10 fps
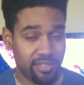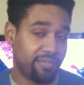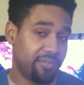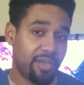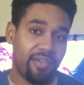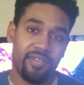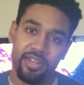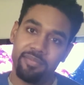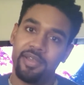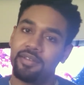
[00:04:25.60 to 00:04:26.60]
if you have
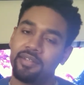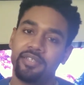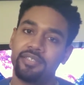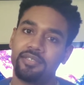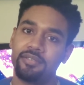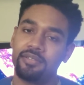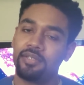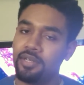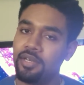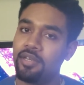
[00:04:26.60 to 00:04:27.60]
any medical issues,
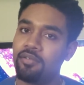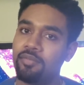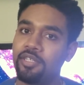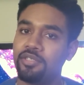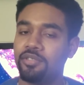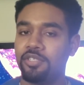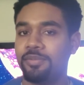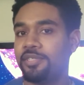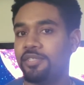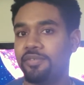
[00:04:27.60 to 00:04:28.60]
make sure you
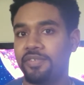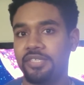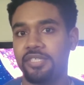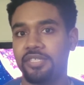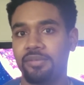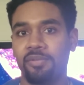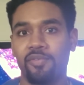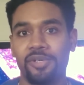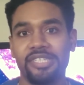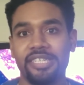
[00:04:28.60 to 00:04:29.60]
speak to your physician
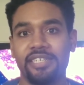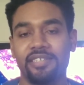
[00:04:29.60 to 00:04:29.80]
before taking